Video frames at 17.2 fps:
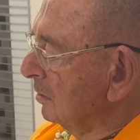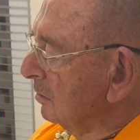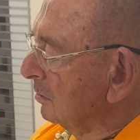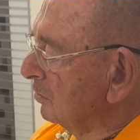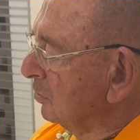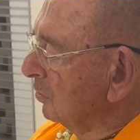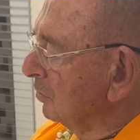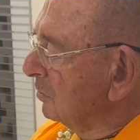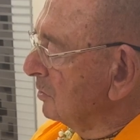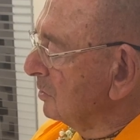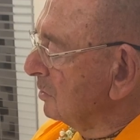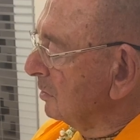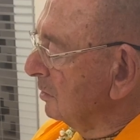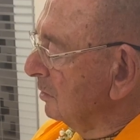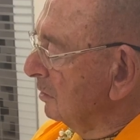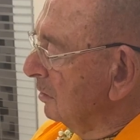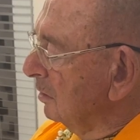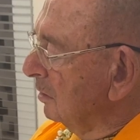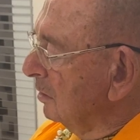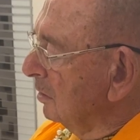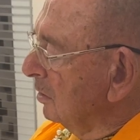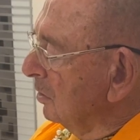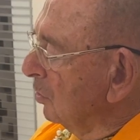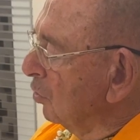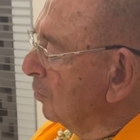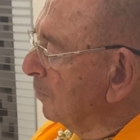Tulsi,
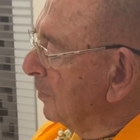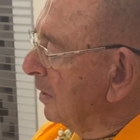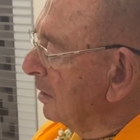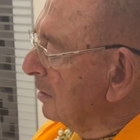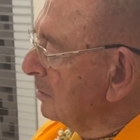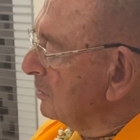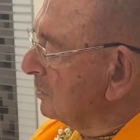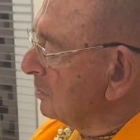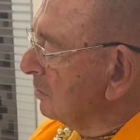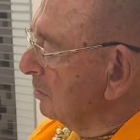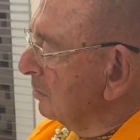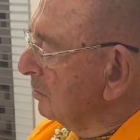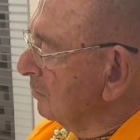O pious girl,